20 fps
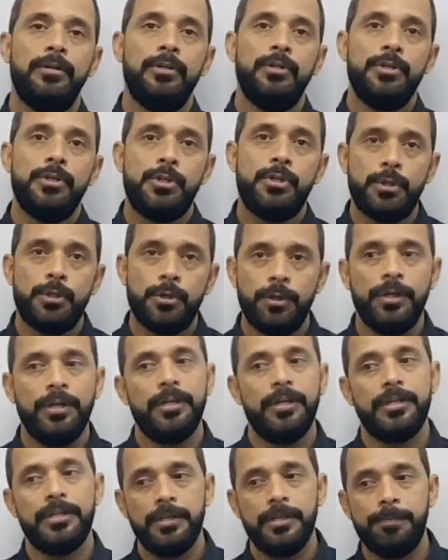
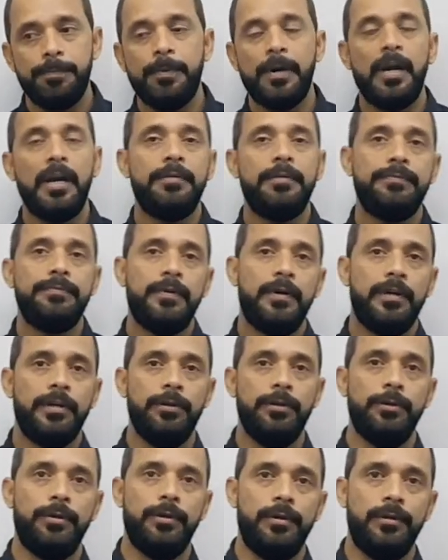should depart for
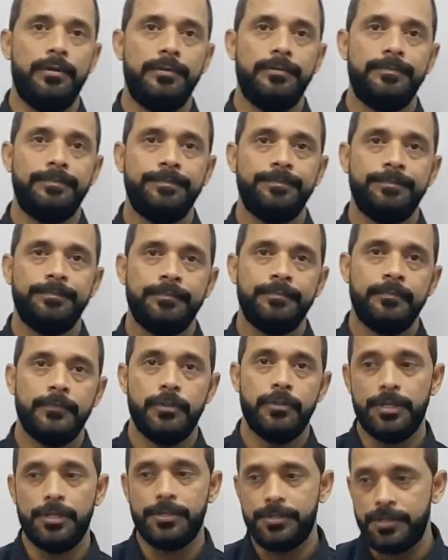your
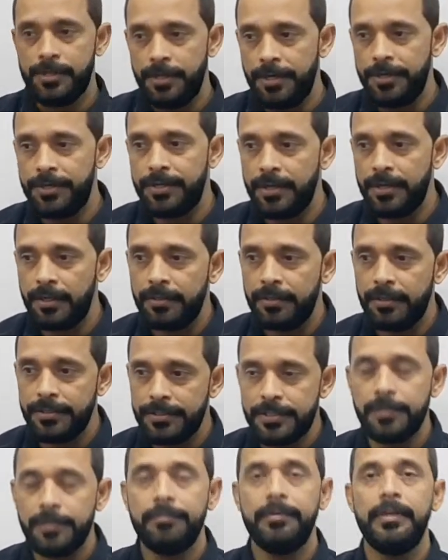destination
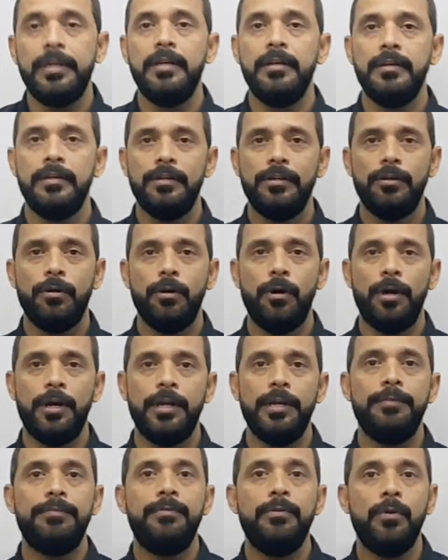this evening,
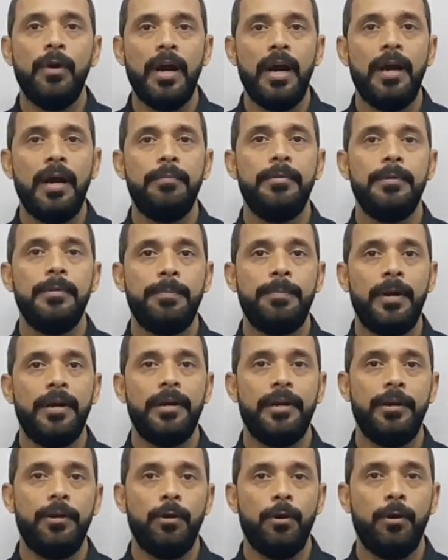or if you have
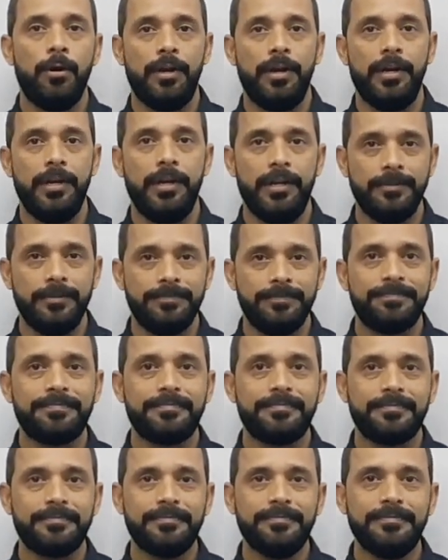departed already,
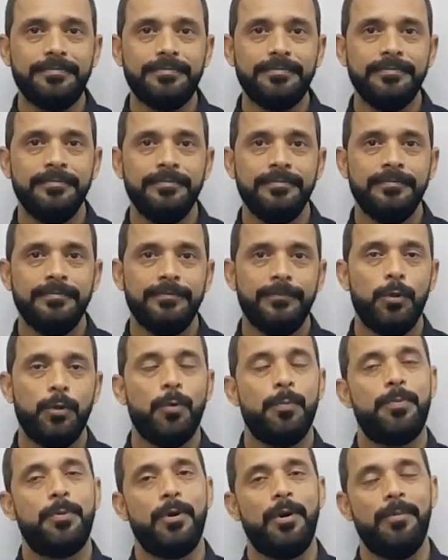no
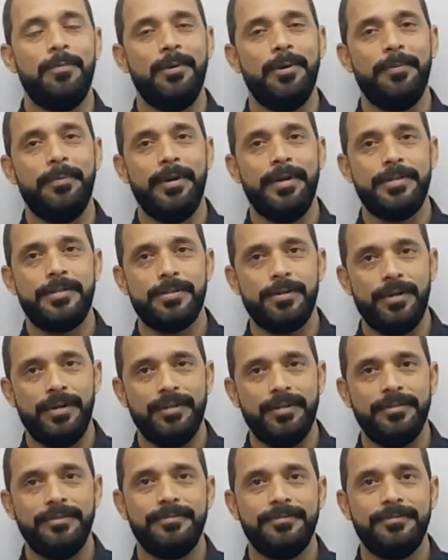problem at all.